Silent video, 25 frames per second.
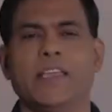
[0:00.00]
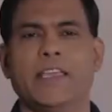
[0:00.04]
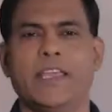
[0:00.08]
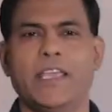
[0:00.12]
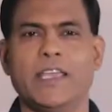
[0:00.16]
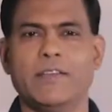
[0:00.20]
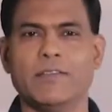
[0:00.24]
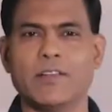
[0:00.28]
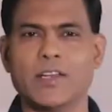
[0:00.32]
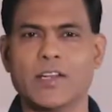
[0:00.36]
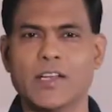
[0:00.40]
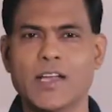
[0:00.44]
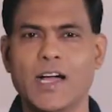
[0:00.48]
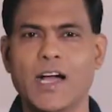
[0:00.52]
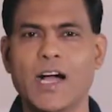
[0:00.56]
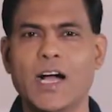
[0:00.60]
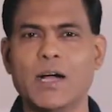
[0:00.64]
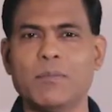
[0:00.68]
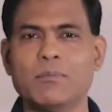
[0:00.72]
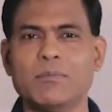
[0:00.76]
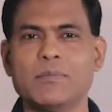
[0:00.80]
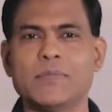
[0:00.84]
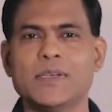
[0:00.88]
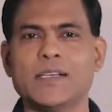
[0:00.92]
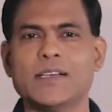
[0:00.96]
He will
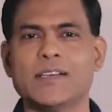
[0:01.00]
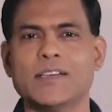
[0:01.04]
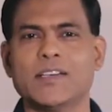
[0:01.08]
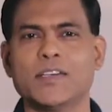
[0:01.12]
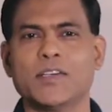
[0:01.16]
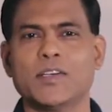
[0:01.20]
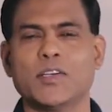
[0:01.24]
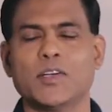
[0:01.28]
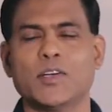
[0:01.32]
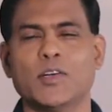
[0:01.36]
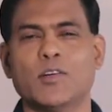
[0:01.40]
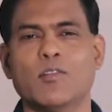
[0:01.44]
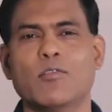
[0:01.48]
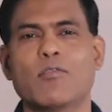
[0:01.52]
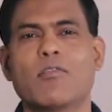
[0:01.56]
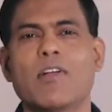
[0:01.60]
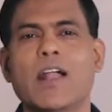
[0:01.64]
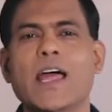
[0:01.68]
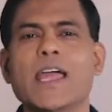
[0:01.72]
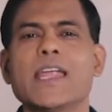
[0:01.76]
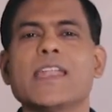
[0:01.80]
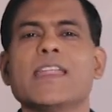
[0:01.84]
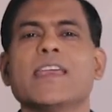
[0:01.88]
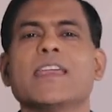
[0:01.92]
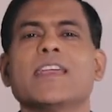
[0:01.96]
come
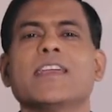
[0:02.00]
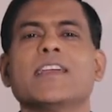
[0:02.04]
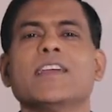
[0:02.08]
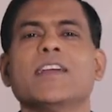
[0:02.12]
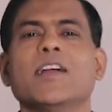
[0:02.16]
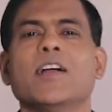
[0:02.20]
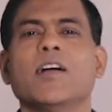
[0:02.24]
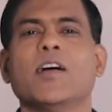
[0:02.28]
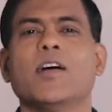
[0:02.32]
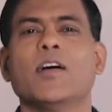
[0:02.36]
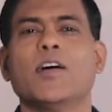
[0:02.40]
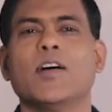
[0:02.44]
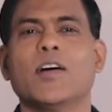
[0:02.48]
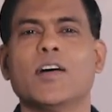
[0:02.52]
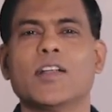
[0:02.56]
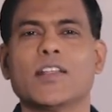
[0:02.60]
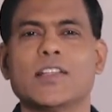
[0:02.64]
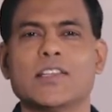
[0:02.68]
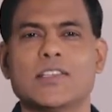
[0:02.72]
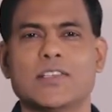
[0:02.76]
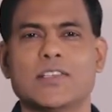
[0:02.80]
riding on a